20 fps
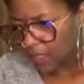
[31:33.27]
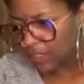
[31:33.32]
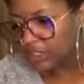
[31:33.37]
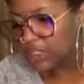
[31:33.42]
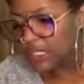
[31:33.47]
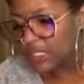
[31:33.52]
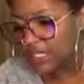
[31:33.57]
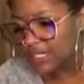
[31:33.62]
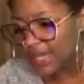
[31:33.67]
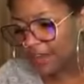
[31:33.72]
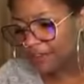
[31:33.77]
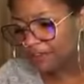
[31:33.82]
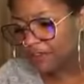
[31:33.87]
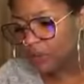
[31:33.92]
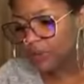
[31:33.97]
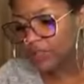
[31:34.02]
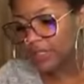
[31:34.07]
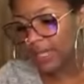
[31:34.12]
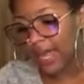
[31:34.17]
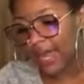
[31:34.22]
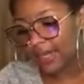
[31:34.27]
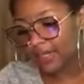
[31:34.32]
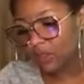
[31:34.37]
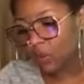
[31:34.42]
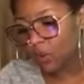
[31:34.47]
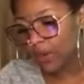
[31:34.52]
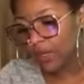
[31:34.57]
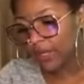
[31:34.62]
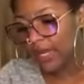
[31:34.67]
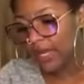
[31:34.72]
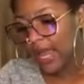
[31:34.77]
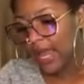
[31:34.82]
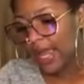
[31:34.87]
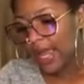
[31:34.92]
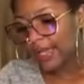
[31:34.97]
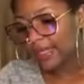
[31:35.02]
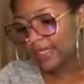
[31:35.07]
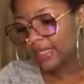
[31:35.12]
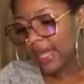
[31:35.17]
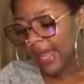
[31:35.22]
She says, I feel inadequate
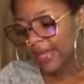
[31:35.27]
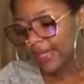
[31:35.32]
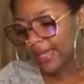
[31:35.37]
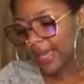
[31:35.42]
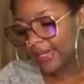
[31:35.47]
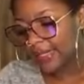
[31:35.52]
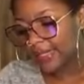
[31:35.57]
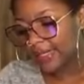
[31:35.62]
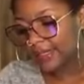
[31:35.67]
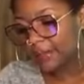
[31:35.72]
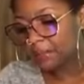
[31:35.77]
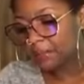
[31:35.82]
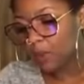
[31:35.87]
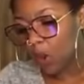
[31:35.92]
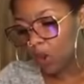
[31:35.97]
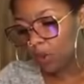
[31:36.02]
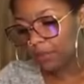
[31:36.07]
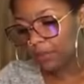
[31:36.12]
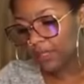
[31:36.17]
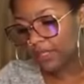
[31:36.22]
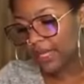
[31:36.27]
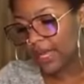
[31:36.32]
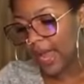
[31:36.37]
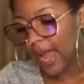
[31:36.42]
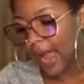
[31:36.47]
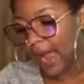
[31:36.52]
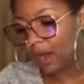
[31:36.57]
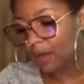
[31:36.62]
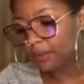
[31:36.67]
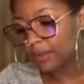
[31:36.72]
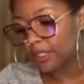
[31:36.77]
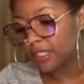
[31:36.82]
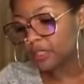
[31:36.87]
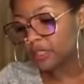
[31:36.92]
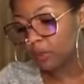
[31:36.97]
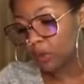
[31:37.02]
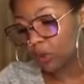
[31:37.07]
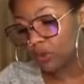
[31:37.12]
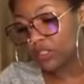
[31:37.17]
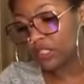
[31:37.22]
and like at any moment I'll be
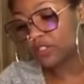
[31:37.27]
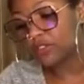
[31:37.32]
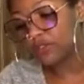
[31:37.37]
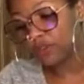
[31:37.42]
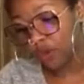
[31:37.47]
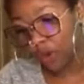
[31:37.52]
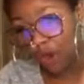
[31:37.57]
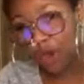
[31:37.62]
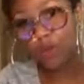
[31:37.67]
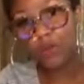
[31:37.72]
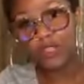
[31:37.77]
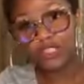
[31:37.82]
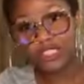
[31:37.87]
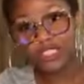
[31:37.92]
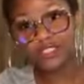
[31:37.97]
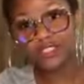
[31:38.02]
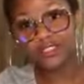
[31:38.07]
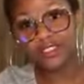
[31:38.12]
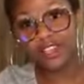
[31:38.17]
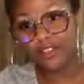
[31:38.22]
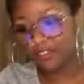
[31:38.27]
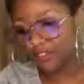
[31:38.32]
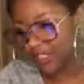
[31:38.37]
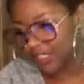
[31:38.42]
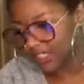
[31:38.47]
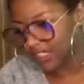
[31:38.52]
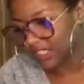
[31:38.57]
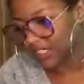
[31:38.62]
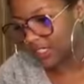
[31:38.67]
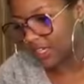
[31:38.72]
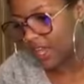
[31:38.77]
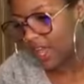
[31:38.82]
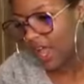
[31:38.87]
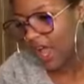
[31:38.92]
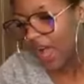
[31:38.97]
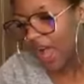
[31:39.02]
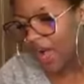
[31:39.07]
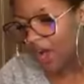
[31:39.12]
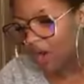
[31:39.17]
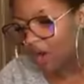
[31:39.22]
exposed as a fraud, which is the definition.
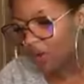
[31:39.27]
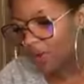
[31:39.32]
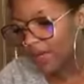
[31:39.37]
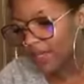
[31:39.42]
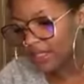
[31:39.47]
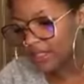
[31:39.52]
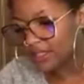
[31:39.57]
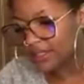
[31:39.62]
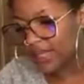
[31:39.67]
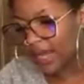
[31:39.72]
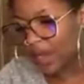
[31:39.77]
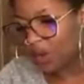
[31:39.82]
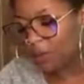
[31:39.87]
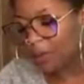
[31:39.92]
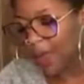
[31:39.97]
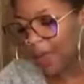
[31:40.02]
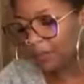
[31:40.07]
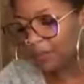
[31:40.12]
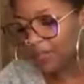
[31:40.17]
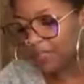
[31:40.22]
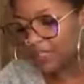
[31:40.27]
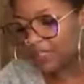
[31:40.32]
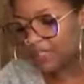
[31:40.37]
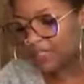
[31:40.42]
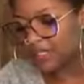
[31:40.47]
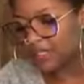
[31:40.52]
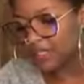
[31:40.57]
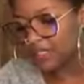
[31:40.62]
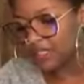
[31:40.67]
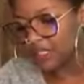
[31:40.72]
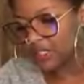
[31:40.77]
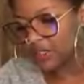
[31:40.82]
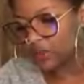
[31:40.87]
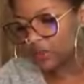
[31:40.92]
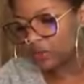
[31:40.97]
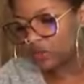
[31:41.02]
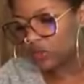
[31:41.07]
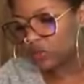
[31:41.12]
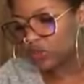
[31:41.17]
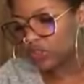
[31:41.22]
I always doubt my abilities and
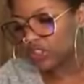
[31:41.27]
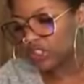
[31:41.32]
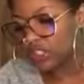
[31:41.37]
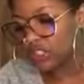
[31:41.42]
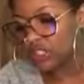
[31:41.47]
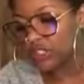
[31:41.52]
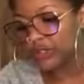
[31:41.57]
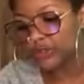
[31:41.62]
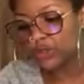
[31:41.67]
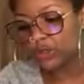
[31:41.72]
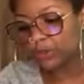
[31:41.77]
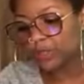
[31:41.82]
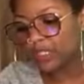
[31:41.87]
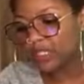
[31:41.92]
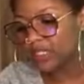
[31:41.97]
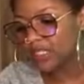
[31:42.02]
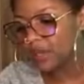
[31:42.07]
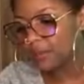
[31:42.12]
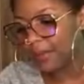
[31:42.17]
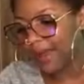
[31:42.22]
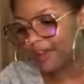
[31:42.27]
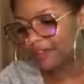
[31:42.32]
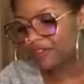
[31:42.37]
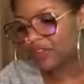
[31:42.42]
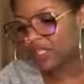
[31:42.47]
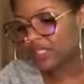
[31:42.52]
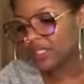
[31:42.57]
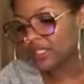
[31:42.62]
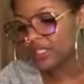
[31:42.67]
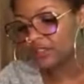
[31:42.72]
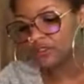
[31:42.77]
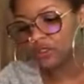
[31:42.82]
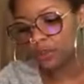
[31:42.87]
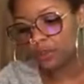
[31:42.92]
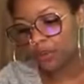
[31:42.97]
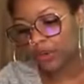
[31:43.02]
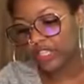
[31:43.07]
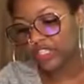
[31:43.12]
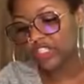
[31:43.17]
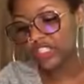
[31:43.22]
skills, which has contributed to my feelings of
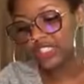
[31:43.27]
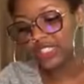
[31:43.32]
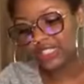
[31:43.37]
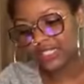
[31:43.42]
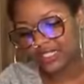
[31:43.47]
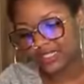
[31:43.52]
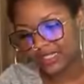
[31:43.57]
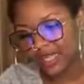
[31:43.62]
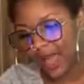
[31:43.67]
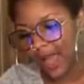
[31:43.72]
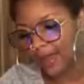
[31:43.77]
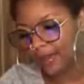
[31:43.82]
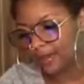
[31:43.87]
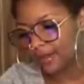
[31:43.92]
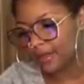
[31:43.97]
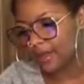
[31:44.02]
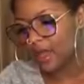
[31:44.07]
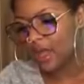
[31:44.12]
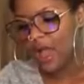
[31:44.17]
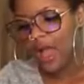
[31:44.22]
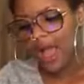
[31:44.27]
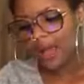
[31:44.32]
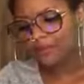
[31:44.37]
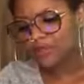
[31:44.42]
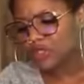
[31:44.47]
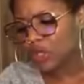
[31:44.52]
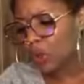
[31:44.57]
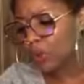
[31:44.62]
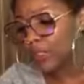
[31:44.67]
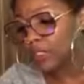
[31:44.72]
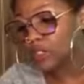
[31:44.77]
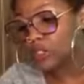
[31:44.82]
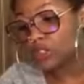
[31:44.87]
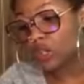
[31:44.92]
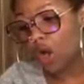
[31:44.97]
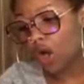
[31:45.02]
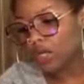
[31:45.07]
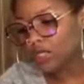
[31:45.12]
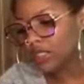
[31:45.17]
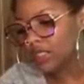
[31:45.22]
depression and anxiety. I'm so
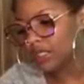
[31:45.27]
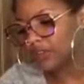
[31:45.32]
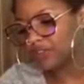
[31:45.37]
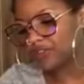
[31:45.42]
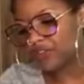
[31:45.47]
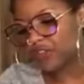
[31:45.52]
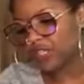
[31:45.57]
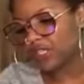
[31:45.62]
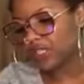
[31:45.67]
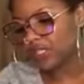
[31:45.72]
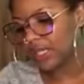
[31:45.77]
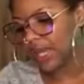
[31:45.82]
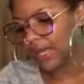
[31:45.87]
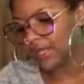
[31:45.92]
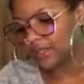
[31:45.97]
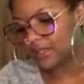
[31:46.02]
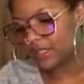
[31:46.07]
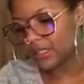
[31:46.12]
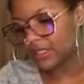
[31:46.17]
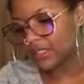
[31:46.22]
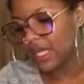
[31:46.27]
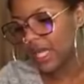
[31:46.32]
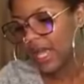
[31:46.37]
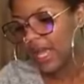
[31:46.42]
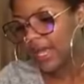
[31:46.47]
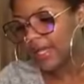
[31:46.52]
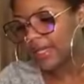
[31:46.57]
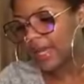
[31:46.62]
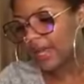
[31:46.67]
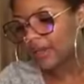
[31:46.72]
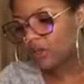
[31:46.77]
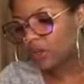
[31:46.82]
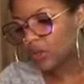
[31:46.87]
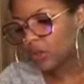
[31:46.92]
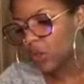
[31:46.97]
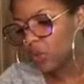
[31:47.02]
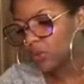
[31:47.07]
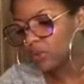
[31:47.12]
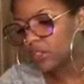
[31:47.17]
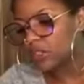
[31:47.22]
exhausted feeling like this, and I don't
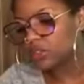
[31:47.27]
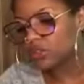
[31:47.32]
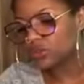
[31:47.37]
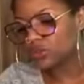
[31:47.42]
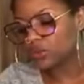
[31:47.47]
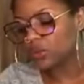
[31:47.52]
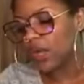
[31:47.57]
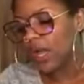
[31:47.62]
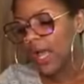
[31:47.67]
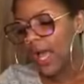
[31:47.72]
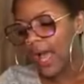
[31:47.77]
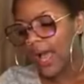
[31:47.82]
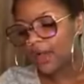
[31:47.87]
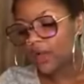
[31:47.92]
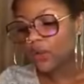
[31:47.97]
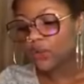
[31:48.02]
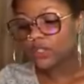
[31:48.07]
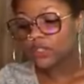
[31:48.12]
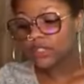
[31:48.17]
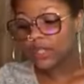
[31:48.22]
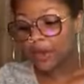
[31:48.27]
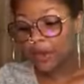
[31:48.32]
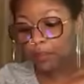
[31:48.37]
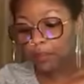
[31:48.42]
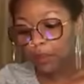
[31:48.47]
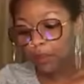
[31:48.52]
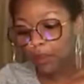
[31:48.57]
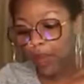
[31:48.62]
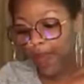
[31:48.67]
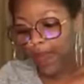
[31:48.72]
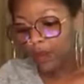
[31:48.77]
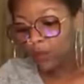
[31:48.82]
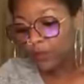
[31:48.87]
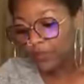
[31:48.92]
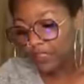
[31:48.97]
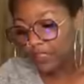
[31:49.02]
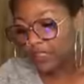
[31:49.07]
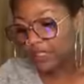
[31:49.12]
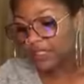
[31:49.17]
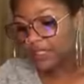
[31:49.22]
know what to do. I go to therapy
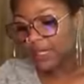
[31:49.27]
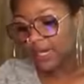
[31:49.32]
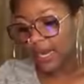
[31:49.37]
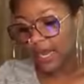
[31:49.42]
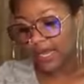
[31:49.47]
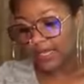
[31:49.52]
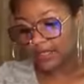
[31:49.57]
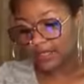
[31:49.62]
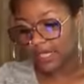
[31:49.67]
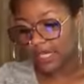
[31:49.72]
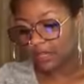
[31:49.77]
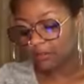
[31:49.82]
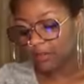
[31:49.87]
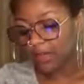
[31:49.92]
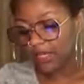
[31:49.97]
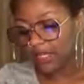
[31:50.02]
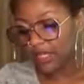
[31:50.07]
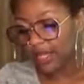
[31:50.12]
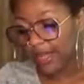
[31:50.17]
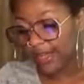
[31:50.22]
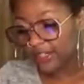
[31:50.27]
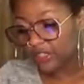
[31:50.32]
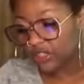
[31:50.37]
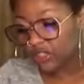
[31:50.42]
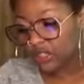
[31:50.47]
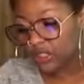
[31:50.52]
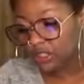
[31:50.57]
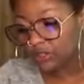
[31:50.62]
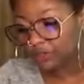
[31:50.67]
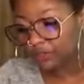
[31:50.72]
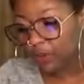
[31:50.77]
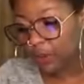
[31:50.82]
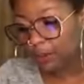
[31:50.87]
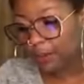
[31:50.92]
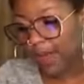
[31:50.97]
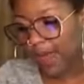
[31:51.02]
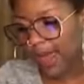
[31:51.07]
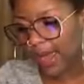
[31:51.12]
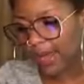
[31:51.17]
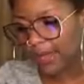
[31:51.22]
bi-weekly. I take medications for
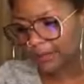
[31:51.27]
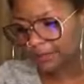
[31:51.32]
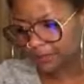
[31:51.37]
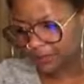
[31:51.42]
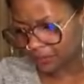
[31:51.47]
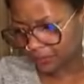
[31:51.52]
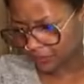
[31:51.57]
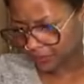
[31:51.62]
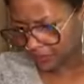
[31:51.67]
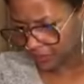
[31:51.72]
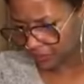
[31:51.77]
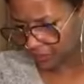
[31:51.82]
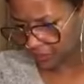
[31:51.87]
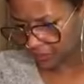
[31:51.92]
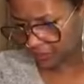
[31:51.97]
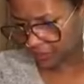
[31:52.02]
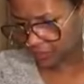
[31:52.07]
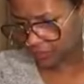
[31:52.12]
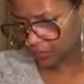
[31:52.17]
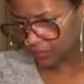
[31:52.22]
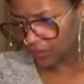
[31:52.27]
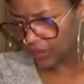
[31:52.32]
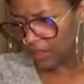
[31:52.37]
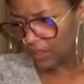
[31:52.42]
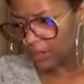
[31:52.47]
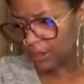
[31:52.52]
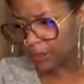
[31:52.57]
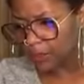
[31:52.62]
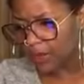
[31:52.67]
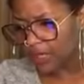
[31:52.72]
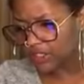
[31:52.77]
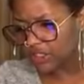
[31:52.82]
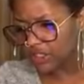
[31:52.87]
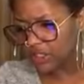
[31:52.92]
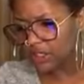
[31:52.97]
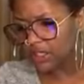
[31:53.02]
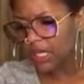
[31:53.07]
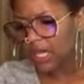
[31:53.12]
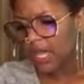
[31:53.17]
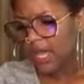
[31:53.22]
my
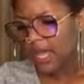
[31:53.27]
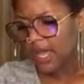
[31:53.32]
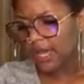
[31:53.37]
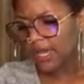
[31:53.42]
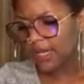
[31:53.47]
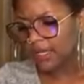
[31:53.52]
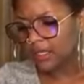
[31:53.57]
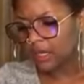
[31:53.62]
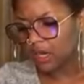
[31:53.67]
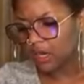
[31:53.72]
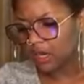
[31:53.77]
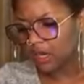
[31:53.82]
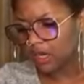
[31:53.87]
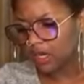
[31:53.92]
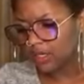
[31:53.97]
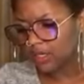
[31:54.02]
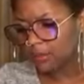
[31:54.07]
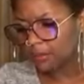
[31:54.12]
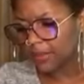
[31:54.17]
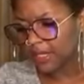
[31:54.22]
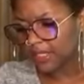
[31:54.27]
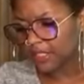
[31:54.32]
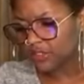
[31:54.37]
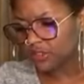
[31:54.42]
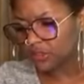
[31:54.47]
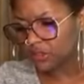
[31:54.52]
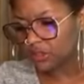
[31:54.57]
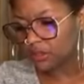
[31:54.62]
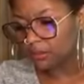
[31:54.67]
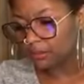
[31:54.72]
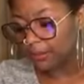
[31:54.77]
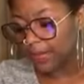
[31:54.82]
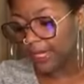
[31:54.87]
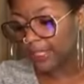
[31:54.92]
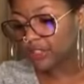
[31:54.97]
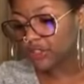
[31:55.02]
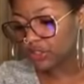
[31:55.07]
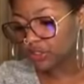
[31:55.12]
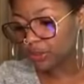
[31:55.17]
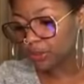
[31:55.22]
depression and other
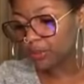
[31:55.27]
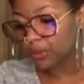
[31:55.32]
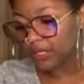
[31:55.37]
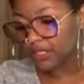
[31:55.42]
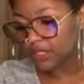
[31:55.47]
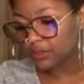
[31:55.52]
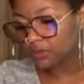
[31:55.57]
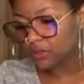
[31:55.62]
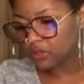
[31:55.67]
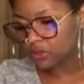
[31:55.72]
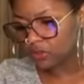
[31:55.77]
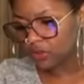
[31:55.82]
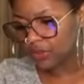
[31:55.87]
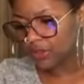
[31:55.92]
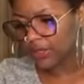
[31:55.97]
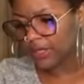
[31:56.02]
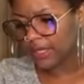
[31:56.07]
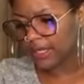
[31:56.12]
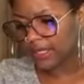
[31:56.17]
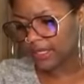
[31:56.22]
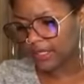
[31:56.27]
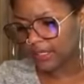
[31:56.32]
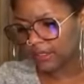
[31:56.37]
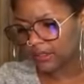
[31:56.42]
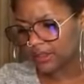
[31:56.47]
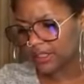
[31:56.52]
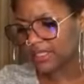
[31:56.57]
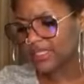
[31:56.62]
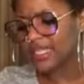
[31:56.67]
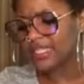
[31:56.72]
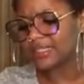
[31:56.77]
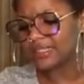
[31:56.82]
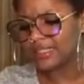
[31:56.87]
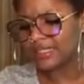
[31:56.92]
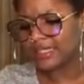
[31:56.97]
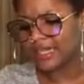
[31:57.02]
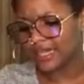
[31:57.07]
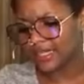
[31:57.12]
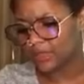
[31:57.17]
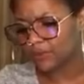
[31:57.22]
major depressive disorder, and it says
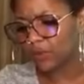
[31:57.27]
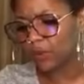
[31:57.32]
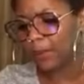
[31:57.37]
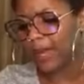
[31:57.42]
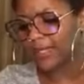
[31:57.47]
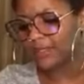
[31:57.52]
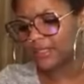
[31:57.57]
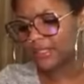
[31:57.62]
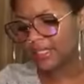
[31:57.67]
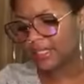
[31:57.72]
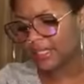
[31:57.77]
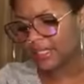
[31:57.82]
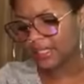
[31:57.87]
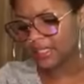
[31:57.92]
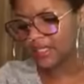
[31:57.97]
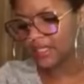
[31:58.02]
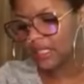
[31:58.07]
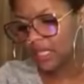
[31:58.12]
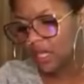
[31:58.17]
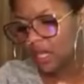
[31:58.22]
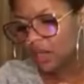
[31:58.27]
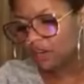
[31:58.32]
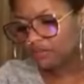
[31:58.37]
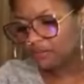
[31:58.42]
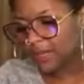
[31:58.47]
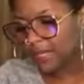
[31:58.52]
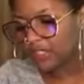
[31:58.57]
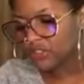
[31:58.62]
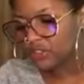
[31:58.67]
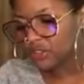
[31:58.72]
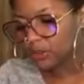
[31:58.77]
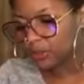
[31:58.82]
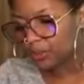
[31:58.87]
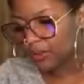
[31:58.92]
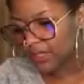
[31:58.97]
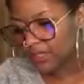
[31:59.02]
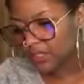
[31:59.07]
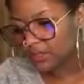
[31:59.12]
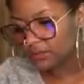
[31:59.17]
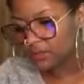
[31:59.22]
DX for my DX of major
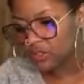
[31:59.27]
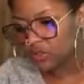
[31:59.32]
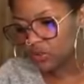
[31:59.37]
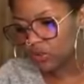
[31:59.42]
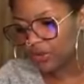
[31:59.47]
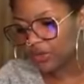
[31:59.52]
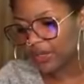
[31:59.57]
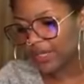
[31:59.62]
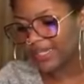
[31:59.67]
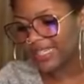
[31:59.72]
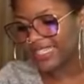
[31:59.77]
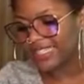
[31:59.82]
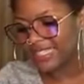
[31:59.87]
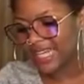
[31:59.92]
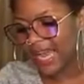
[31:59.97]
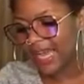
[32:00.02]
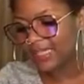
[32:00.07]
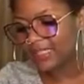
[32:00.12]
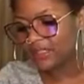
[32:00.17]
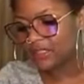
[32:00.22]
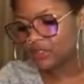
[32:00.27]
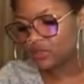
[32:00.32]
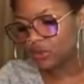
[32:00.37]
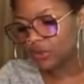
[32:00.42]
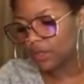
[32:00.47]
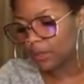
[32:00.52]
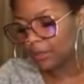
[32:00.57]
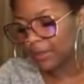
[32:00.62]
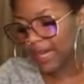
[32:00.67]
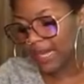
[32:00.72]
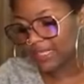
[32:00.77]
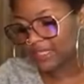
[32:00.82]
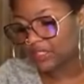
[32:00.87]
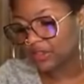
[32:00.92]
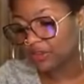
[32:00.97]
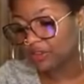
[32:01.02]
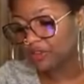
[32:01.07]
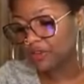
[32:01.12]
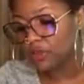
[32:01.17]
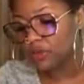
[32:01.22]
depressive disorder and anxiety disorder, but I still
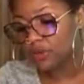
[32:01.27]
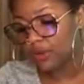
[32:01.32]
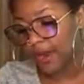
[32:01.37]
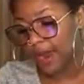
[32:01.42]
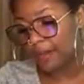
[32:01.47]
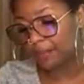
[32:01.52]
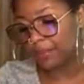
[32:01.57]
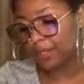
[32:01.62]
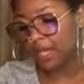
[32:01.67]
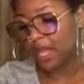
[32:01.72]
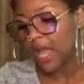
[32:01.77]
feel crappy.